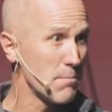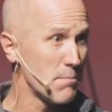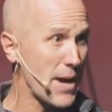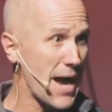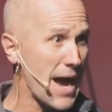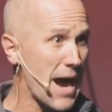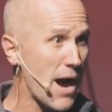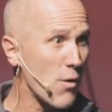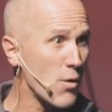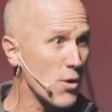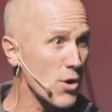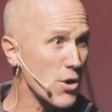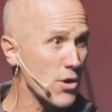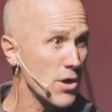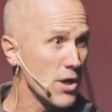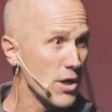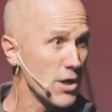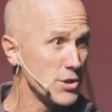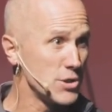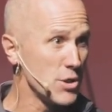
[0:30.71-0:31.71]

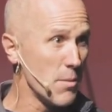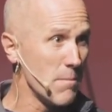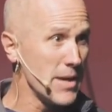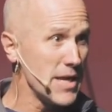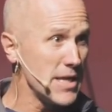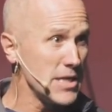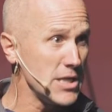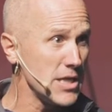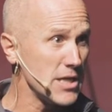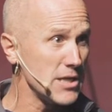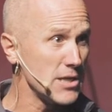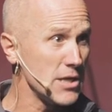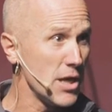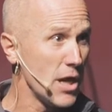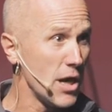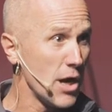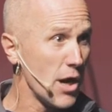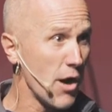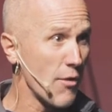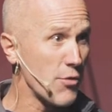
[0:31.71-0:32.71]
power, dominion,
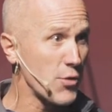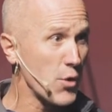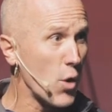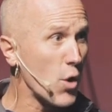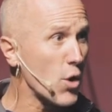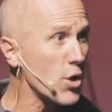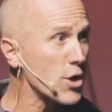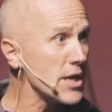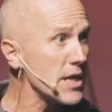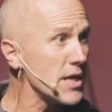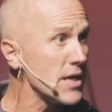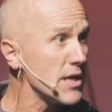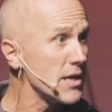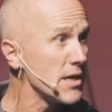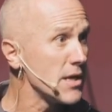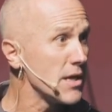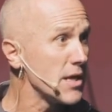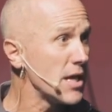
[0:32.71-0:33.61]
authority,